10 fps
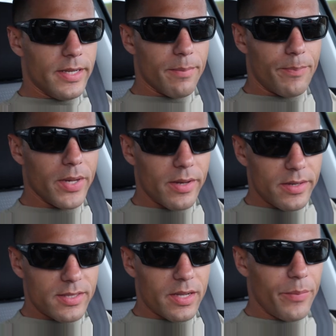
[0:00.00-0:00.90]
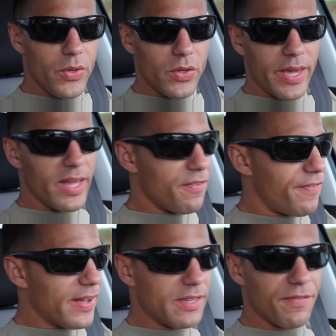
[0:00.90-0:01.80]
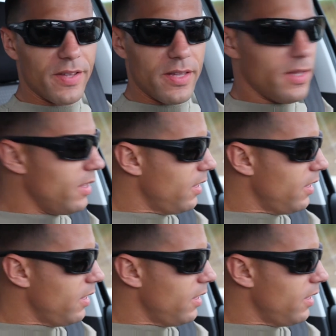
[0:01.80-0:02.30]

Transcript: The ability to communicate effectively